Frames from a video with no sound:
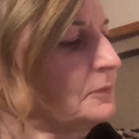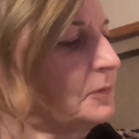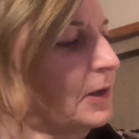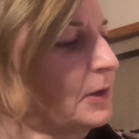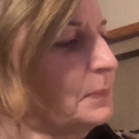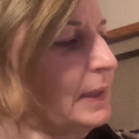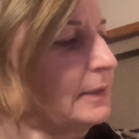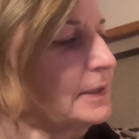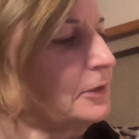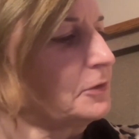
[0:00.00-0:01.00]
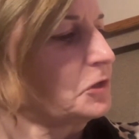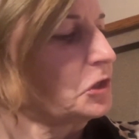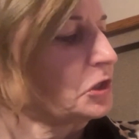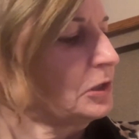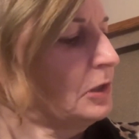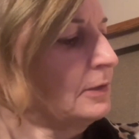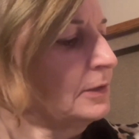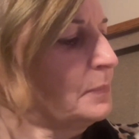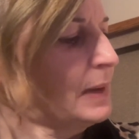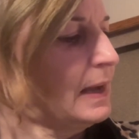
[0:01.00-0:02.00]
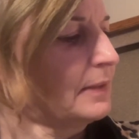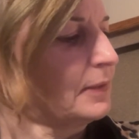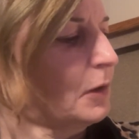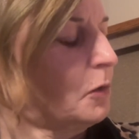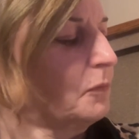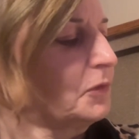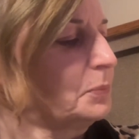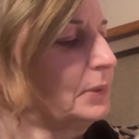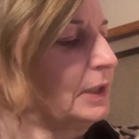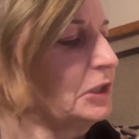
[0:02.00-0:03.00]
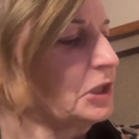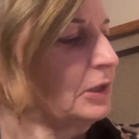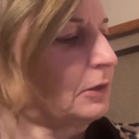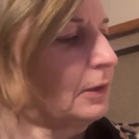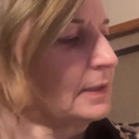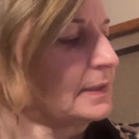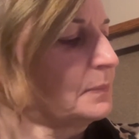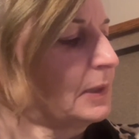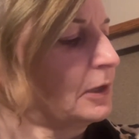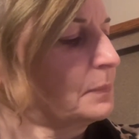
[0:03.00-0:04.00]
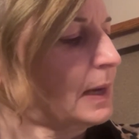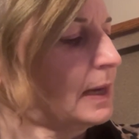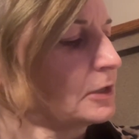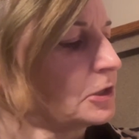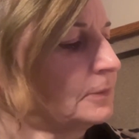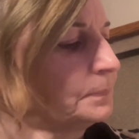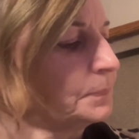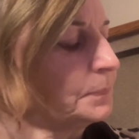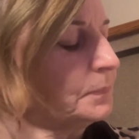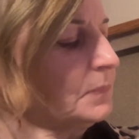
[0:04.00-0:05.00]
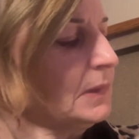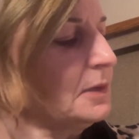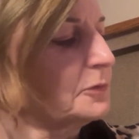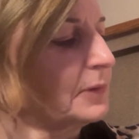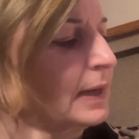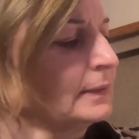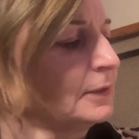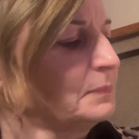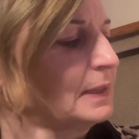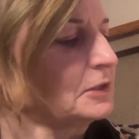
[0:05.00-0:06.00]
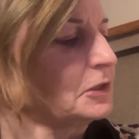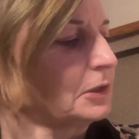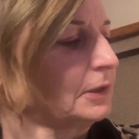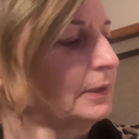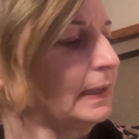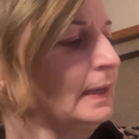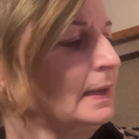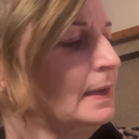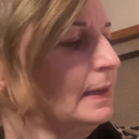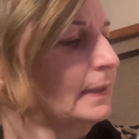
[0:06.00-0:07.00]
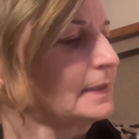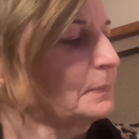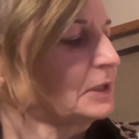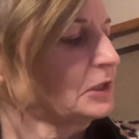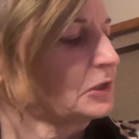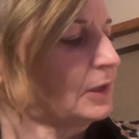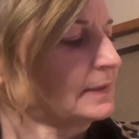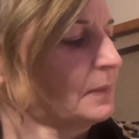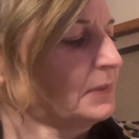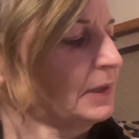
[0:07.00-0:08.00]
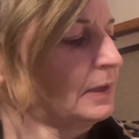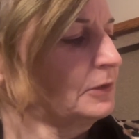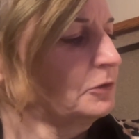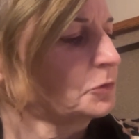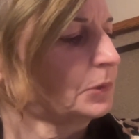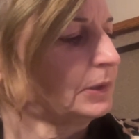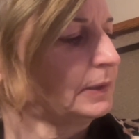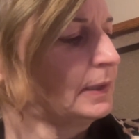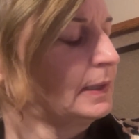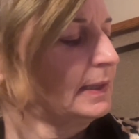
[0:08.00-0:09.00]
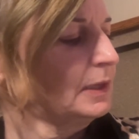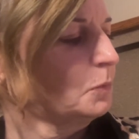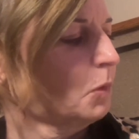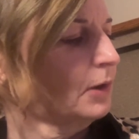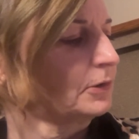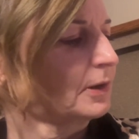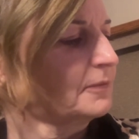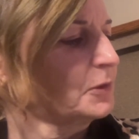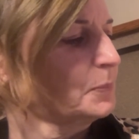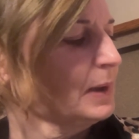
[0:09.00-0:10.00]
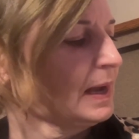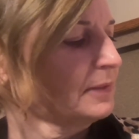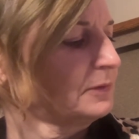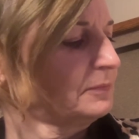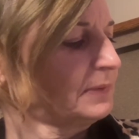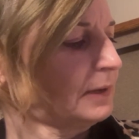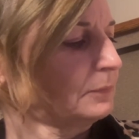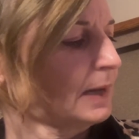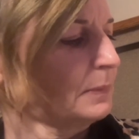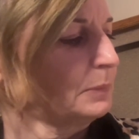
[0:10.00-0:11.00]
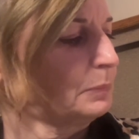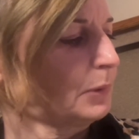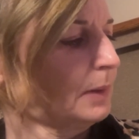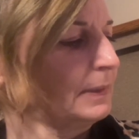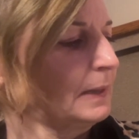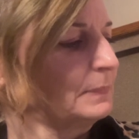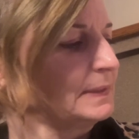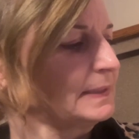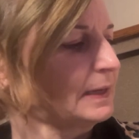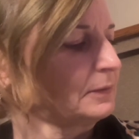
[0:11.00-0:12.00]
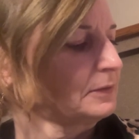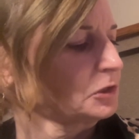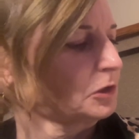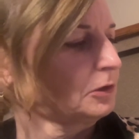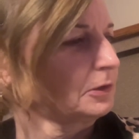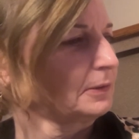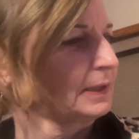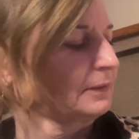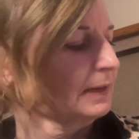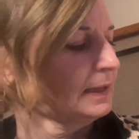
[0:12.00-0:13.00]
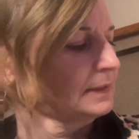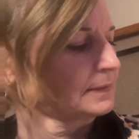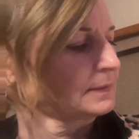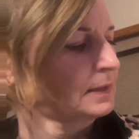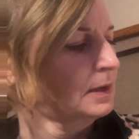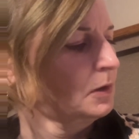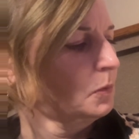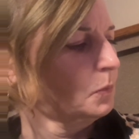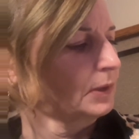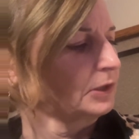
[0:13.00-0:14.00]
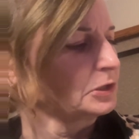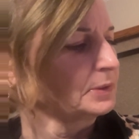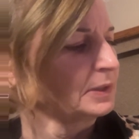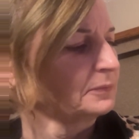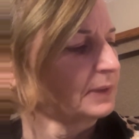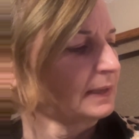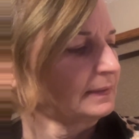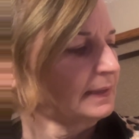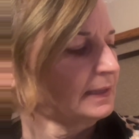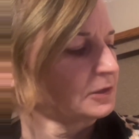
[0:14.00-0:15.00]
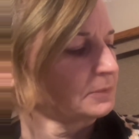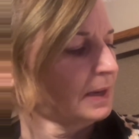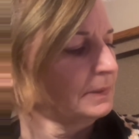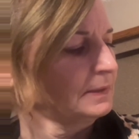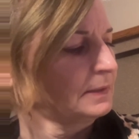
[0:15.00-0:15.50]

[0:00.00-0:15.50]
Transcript: far to Bear's house, just along the path, over the bridge, and across the berry patch. Franklin meant to hurry, except he saw something unusual. He wandered off the path and found Rabbit bobbing up and down in the tall green grass. What are you doing, Franklin asked Rabbit.